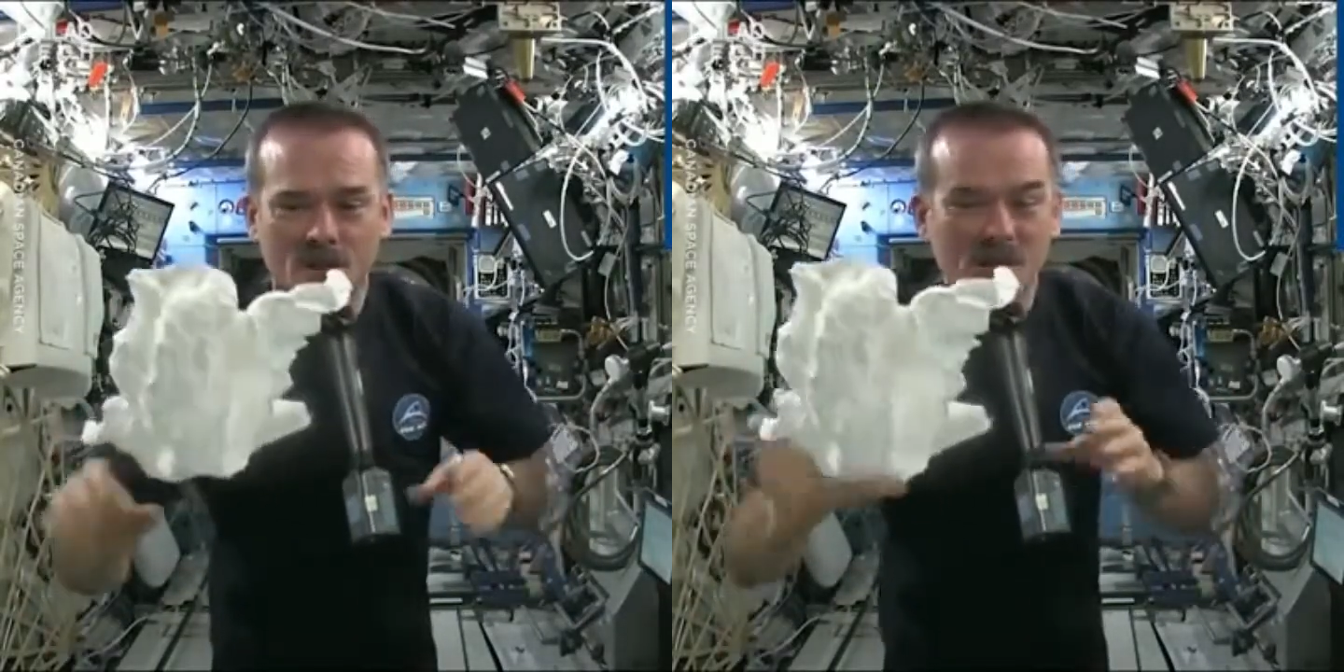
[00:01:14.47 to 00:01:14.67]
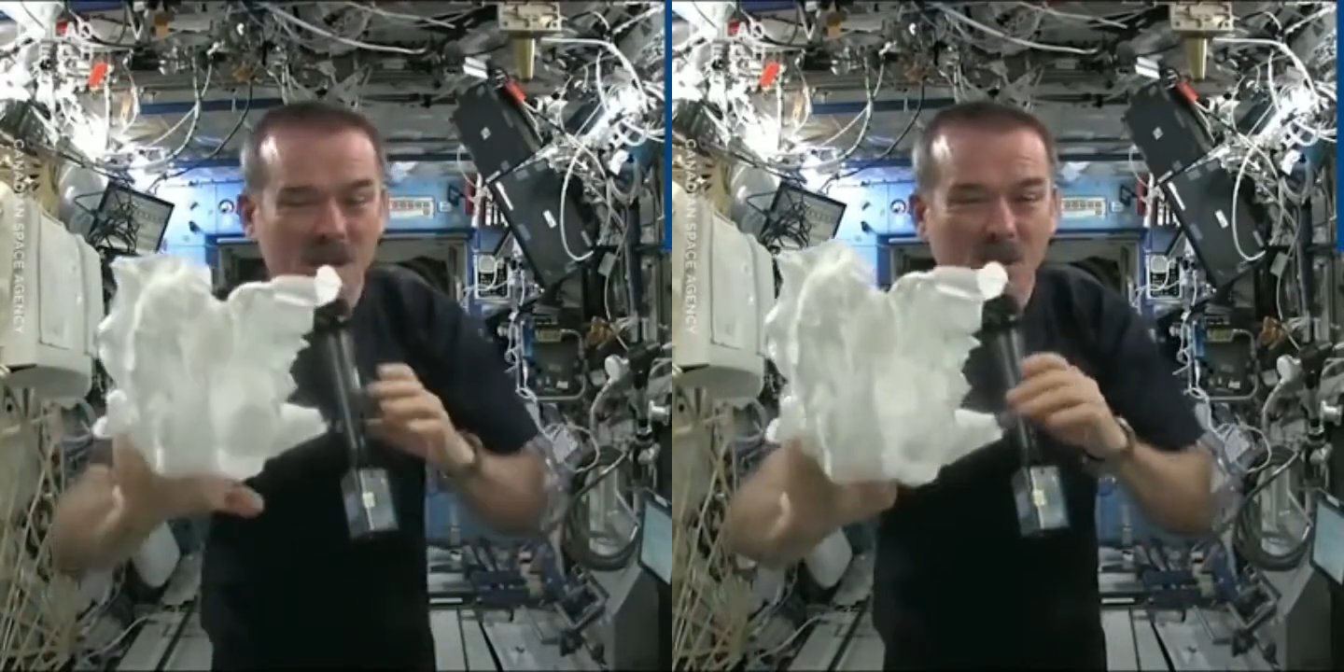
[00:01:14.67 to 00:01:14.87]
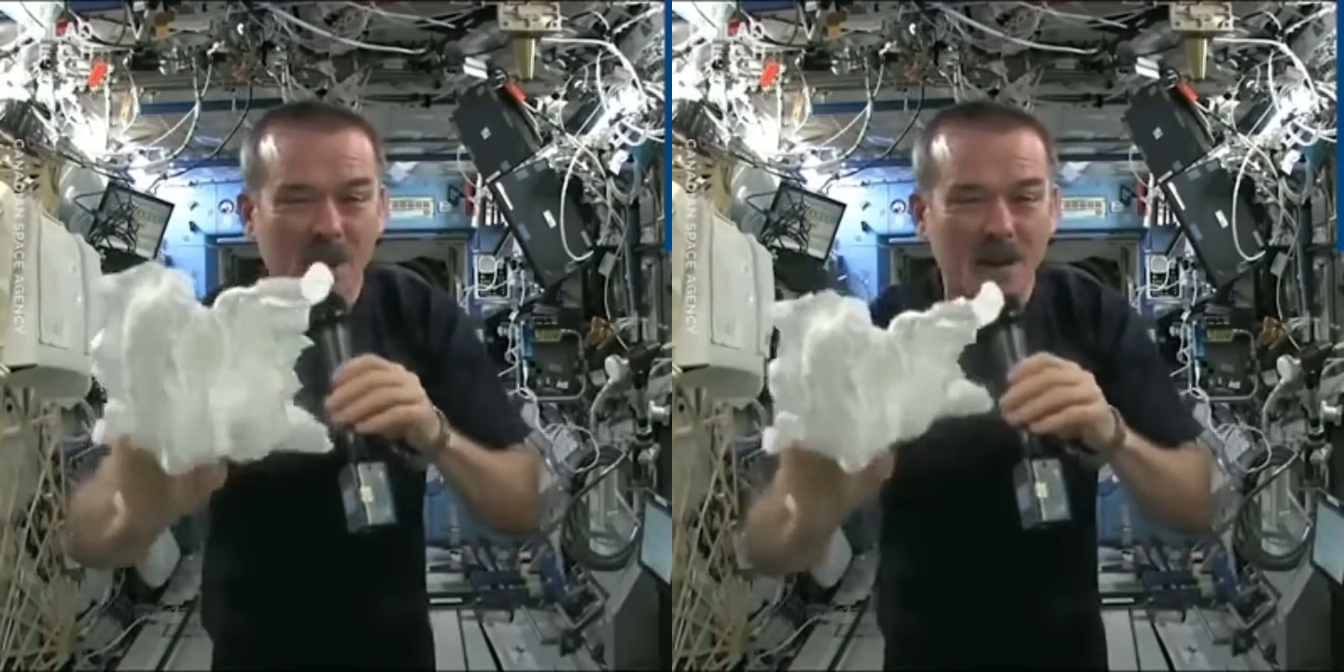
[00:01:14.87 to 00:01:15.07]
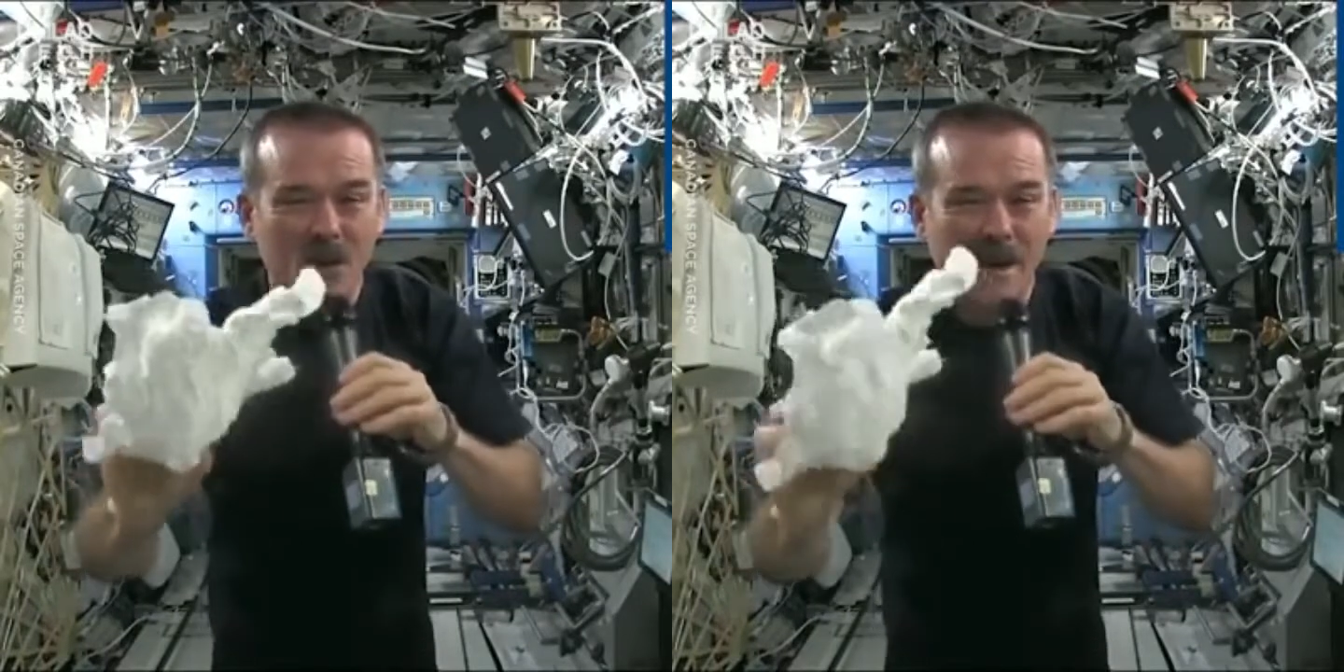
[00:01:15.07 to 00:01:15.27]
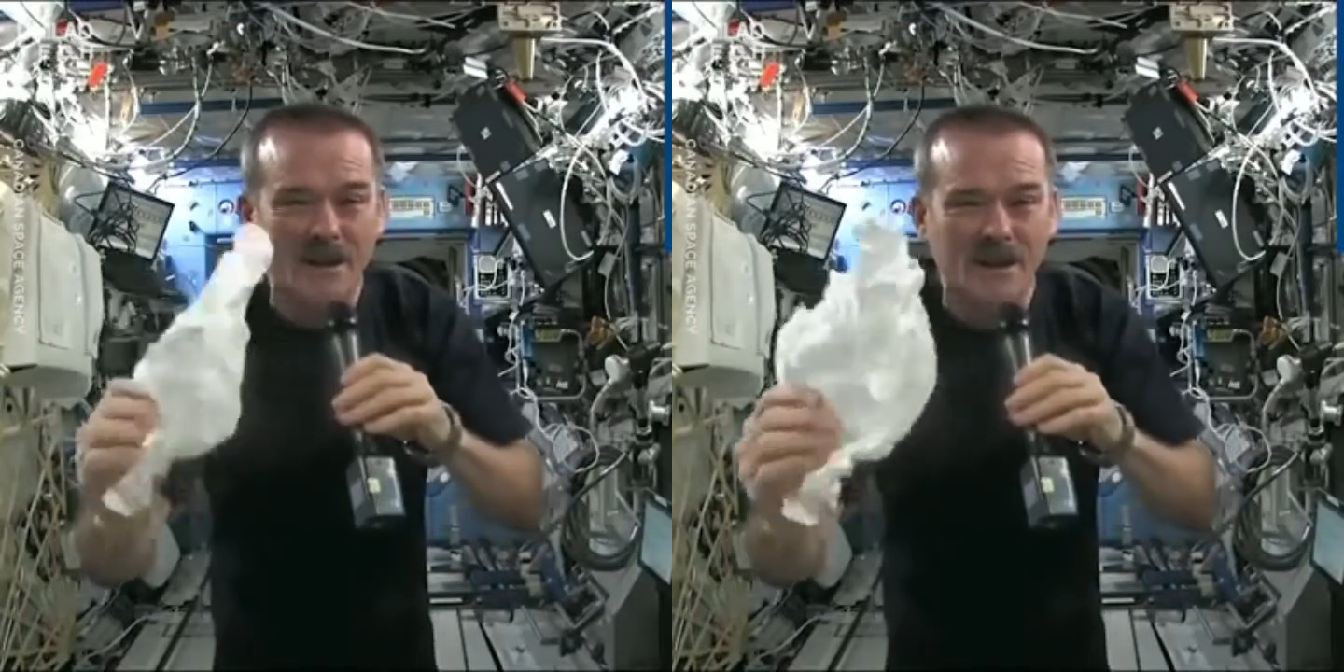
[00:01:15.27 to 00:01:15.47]
soaking
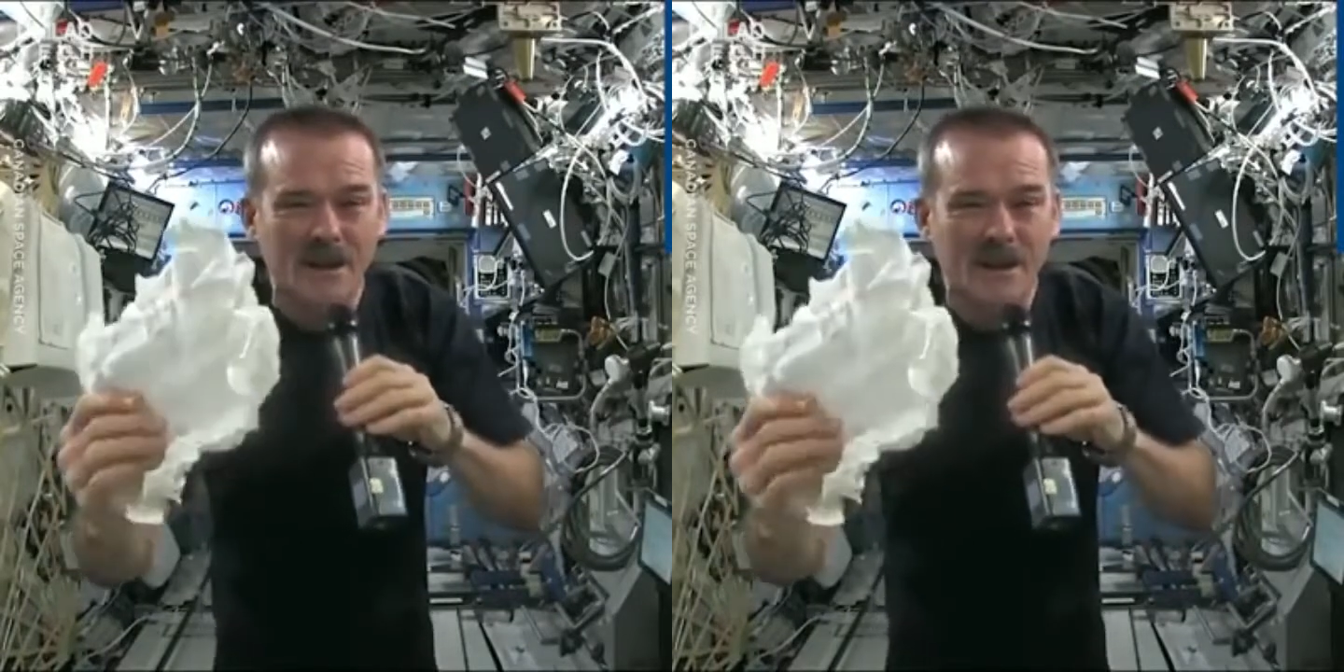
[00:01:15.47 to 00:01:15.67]
wet,